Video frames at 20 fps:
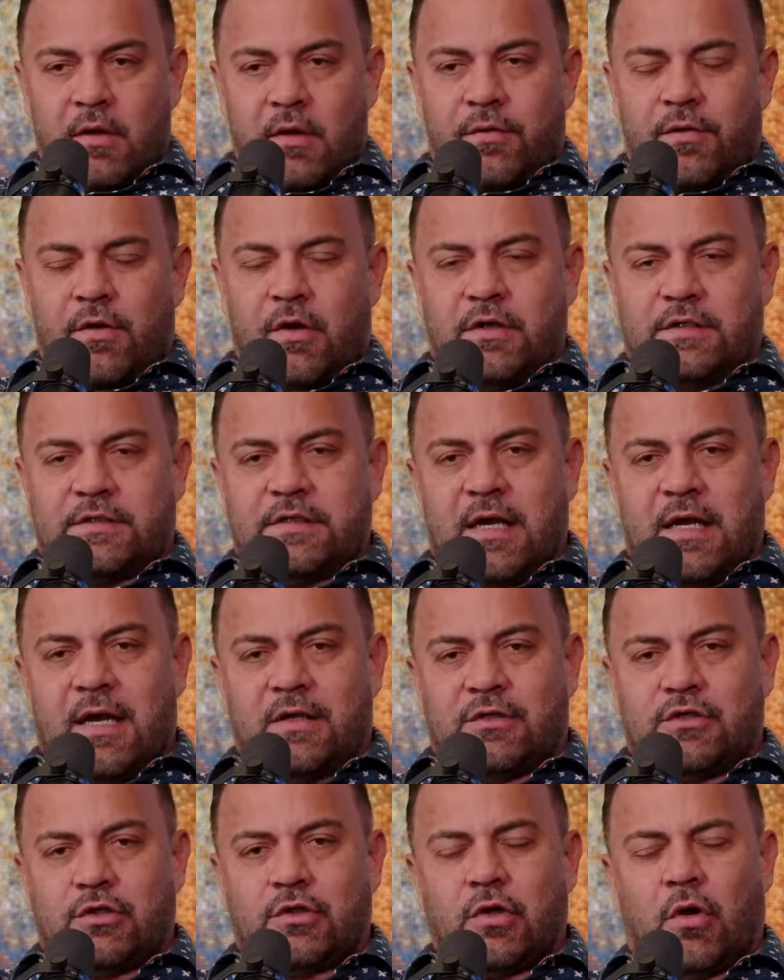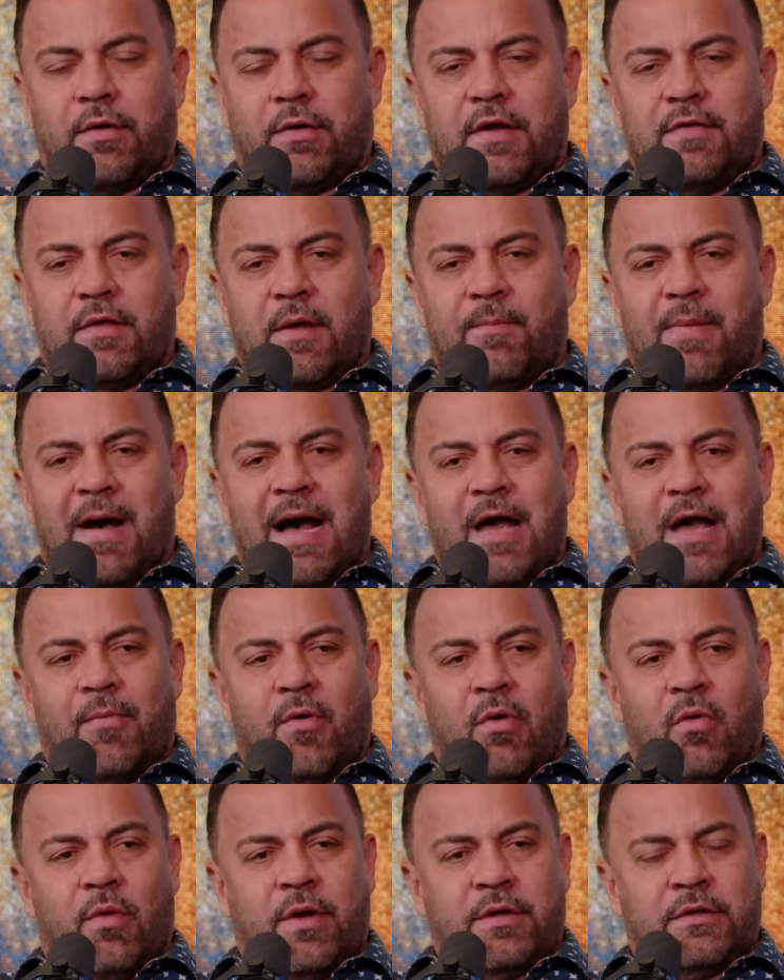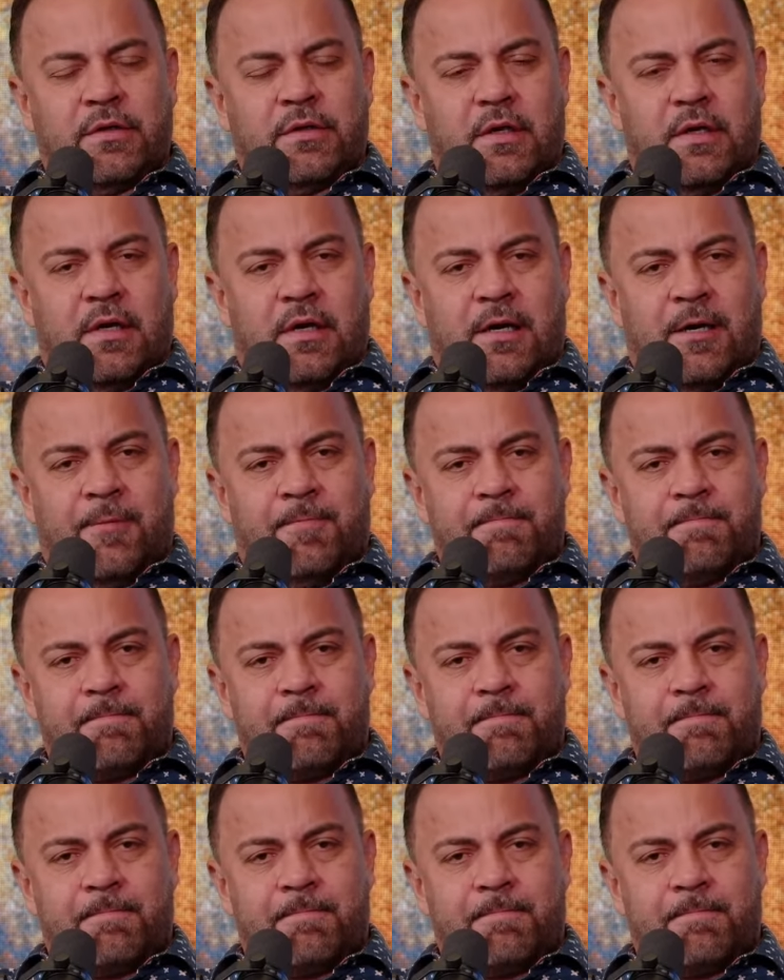There's a story in the Bible when um,